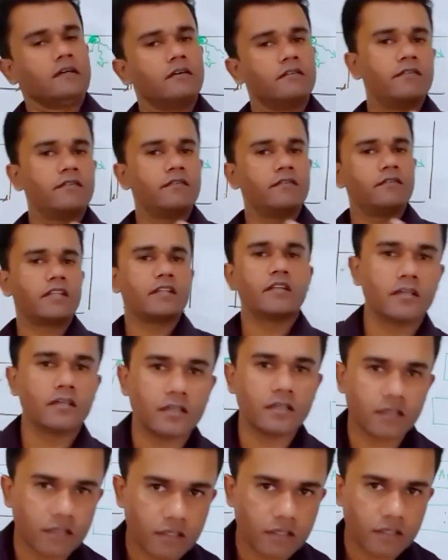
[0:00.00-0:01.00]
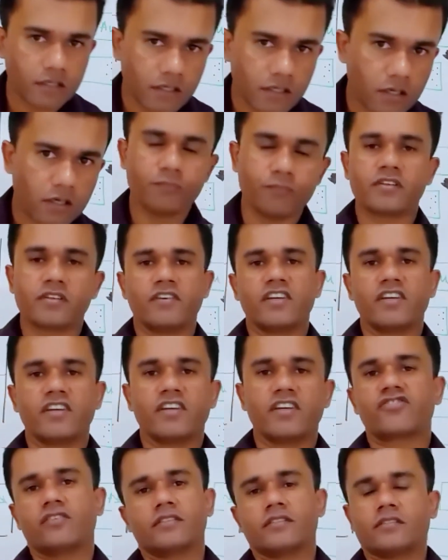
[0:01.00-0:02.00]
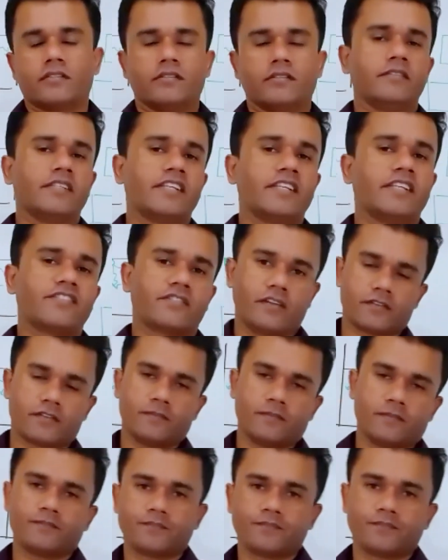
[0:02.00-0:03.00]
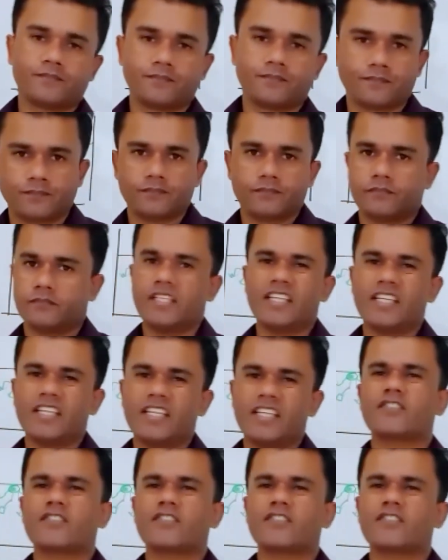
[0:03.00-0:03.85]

with the observations, these things. It's not